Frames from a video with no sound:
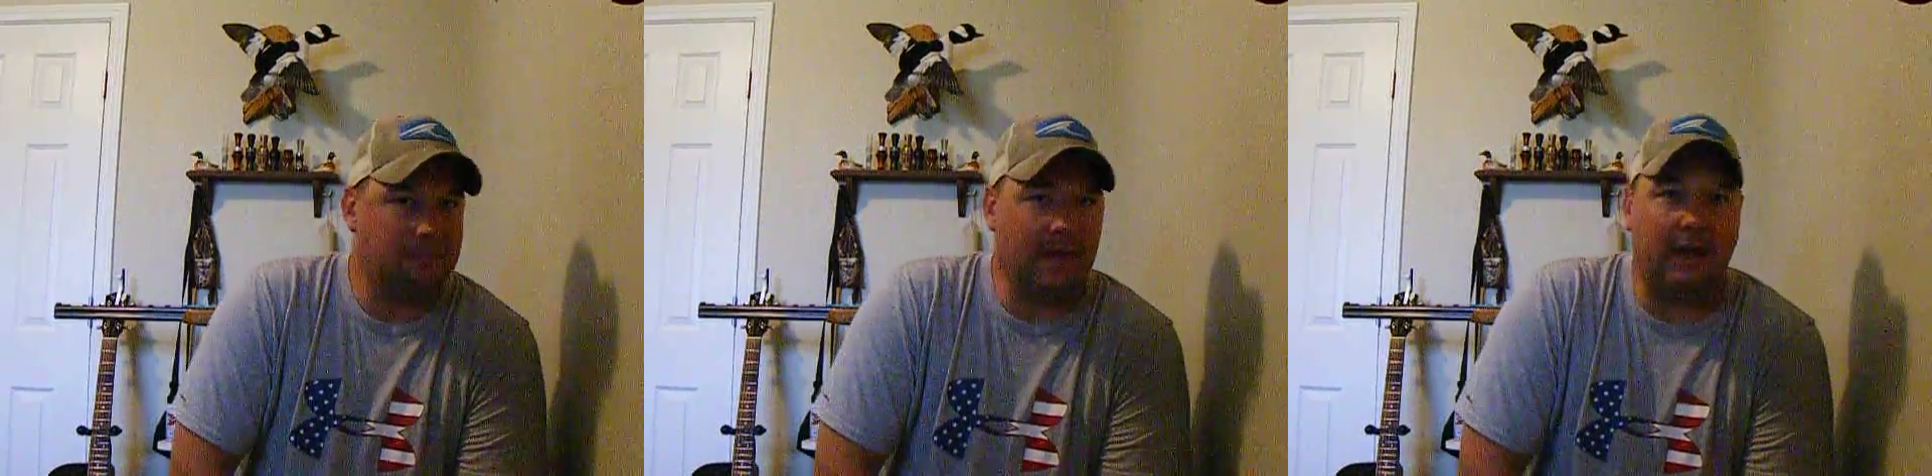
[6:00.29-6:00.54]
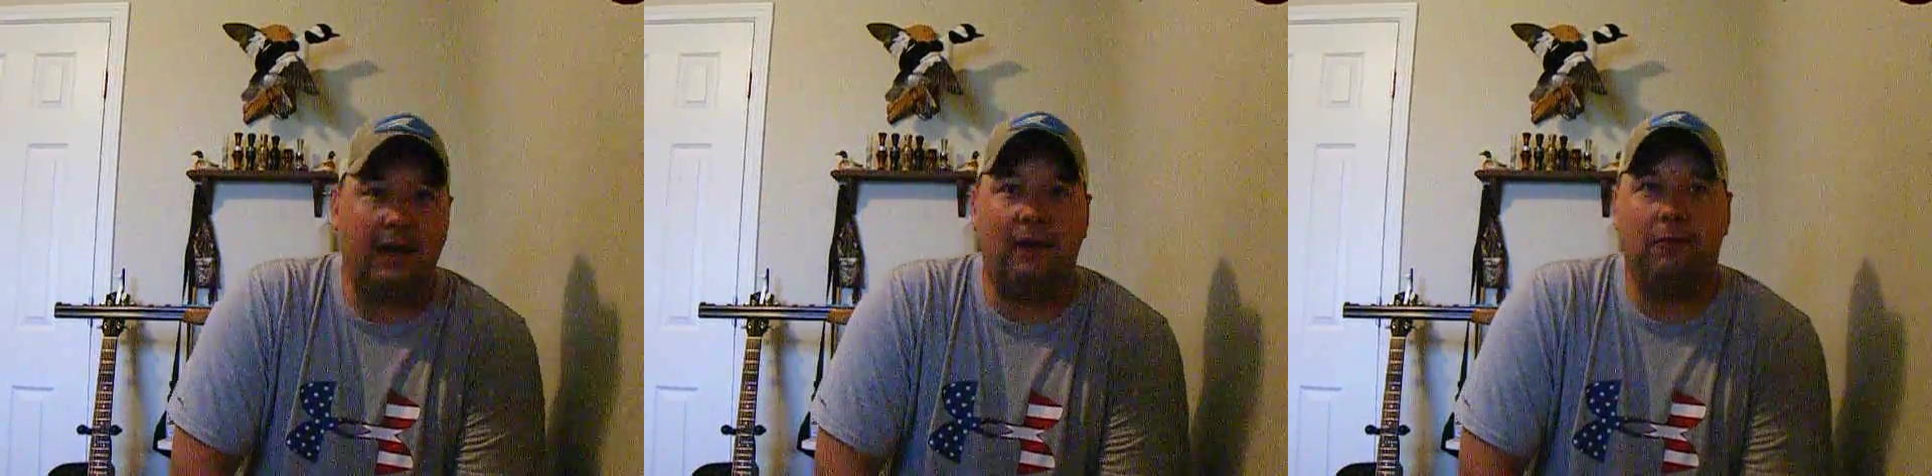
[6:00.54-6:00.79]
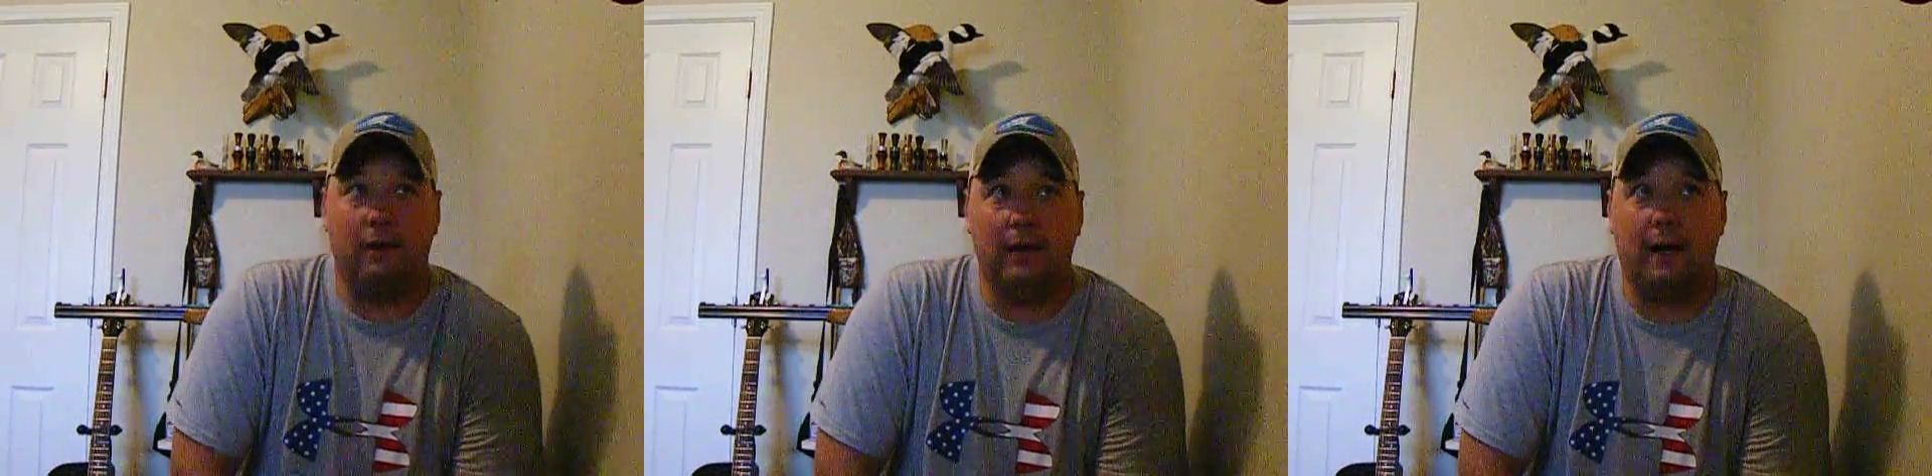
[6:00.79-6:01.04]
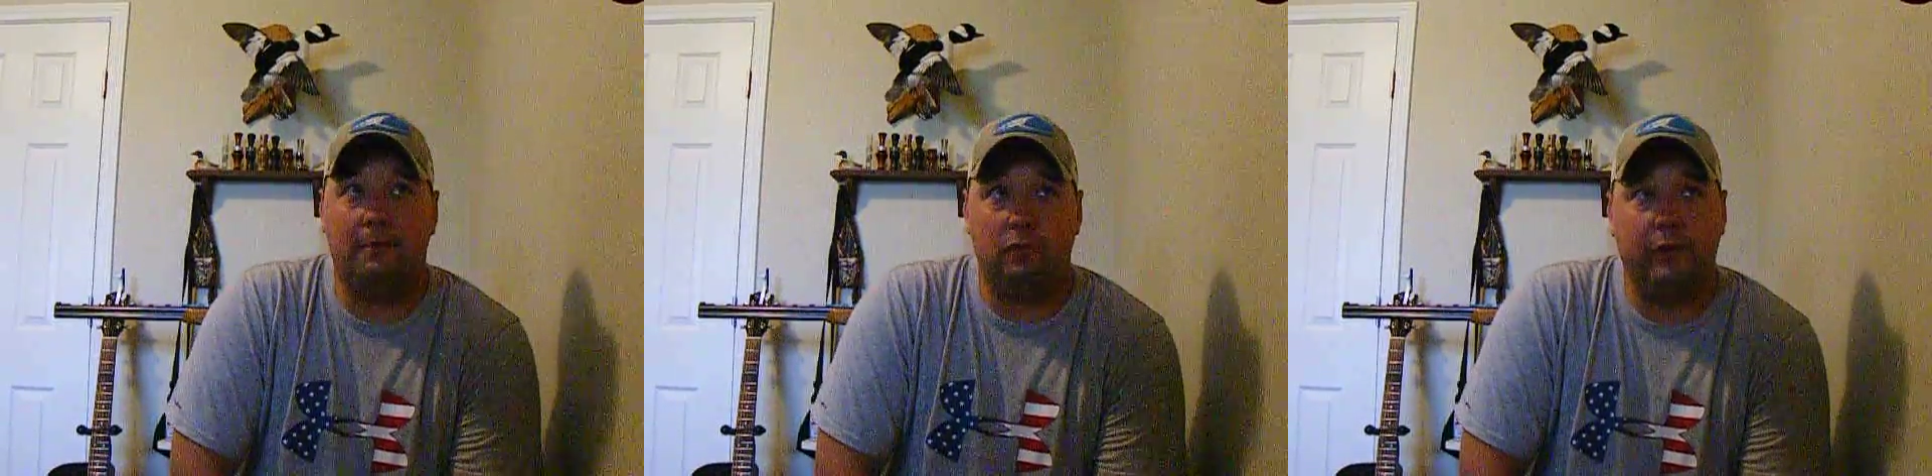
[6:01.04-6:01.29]
and
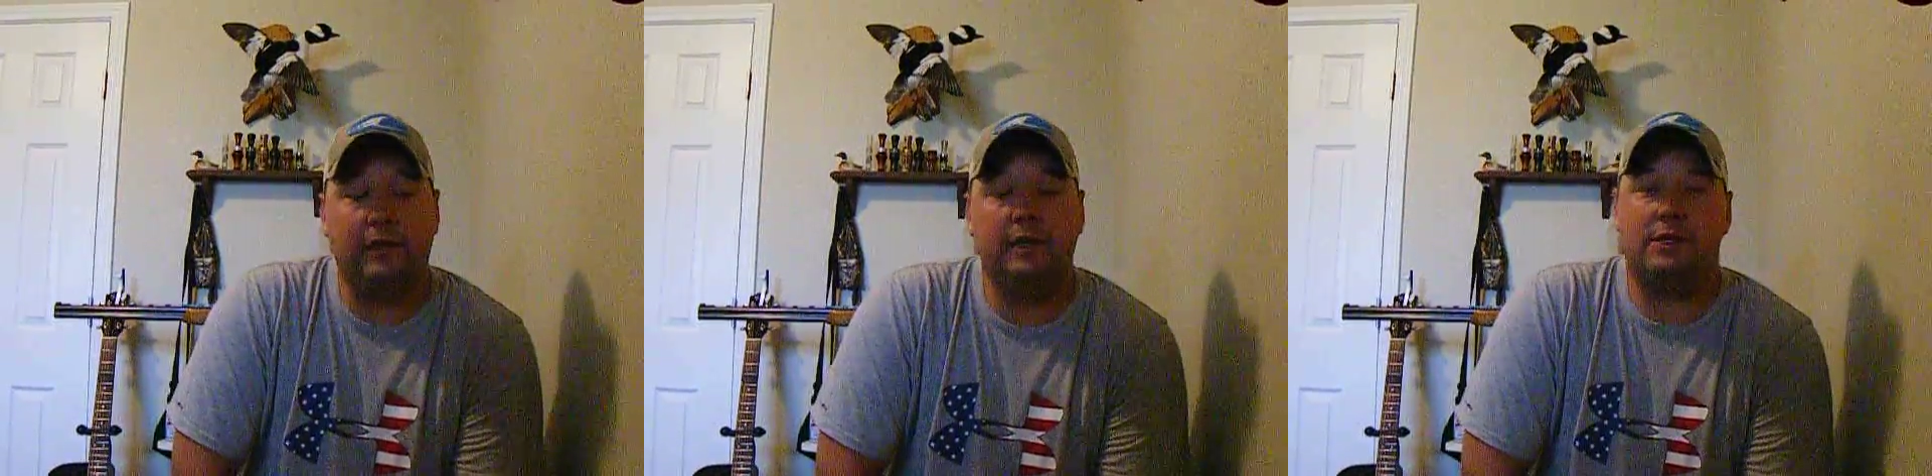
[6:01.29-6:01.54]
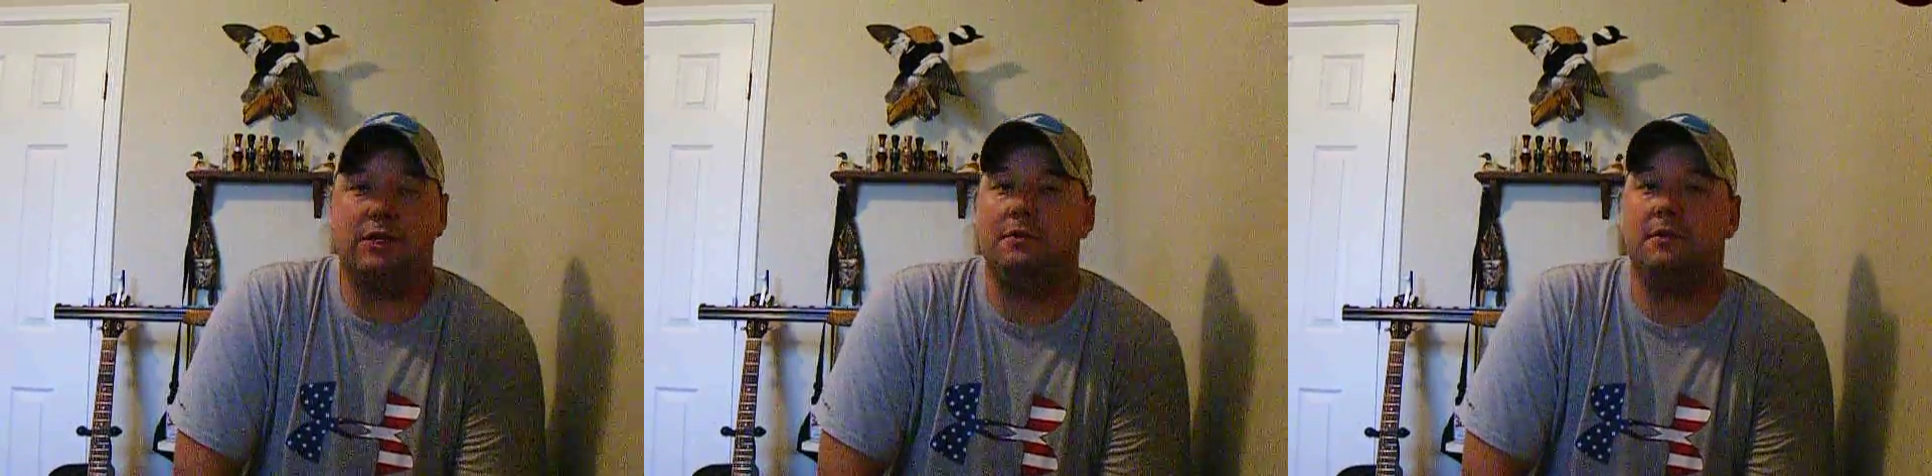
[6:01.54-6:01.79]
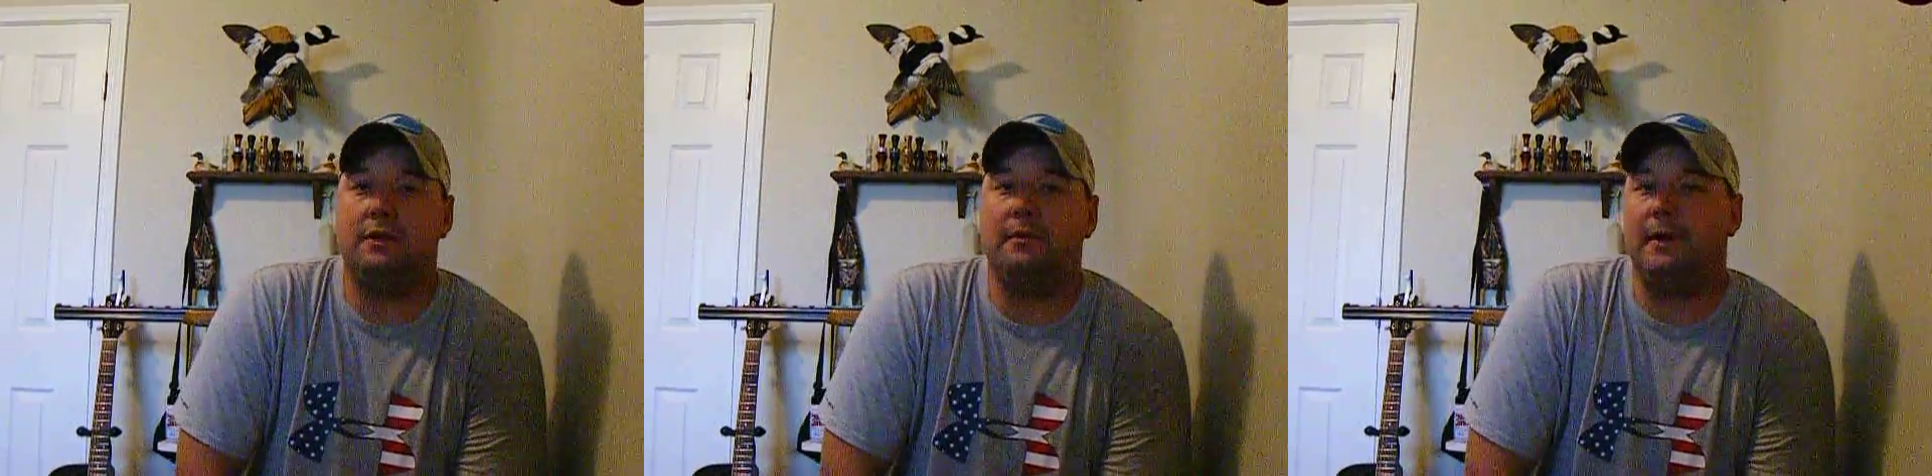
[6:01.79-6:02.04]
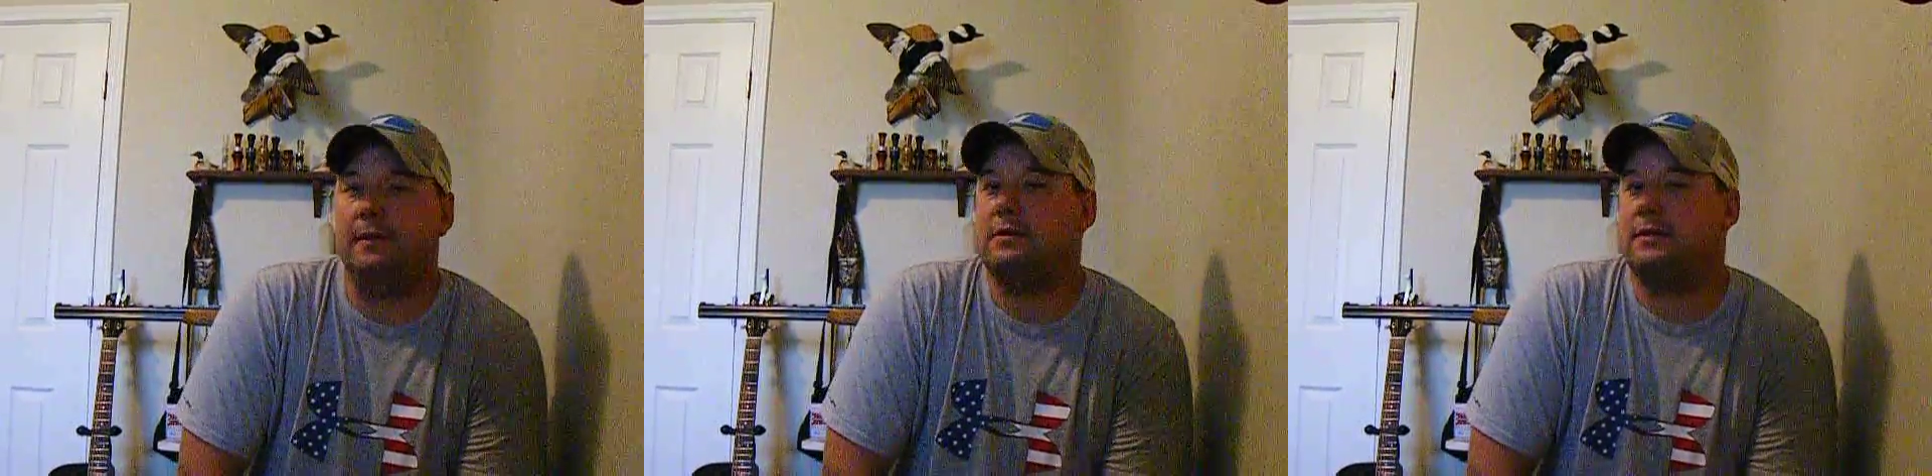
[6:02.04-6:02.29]
I'm really choosy
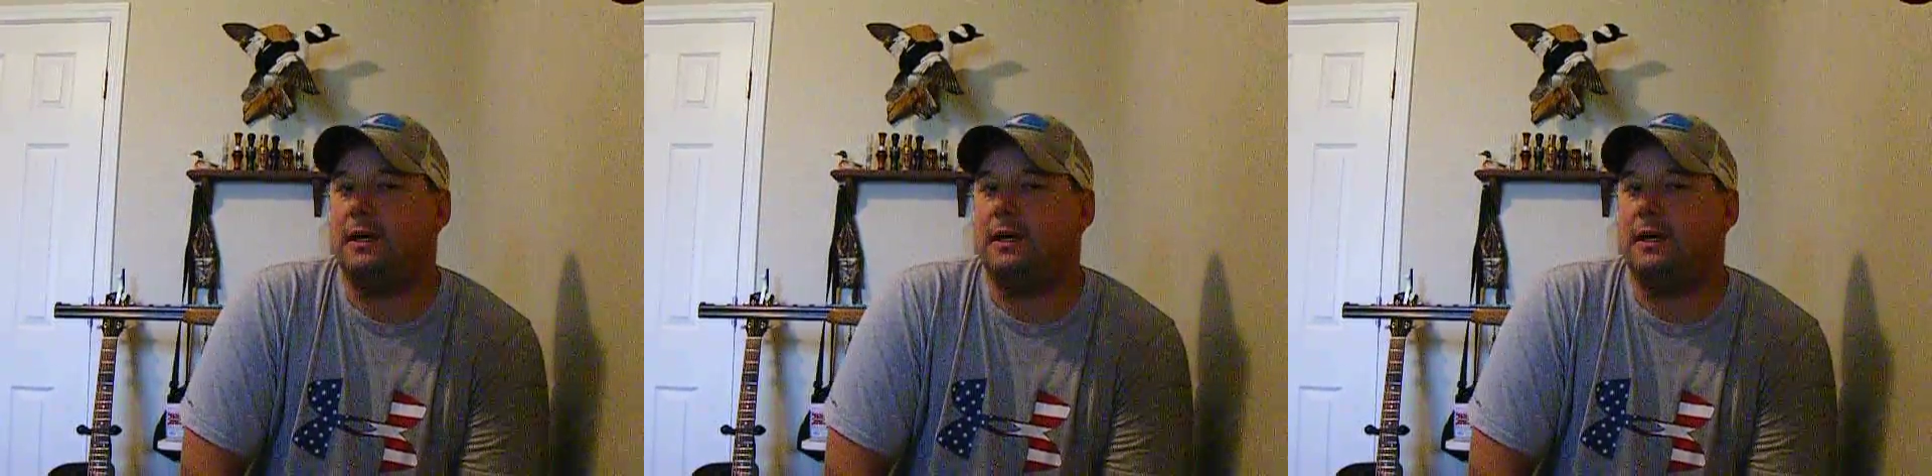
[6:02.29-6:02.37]
about the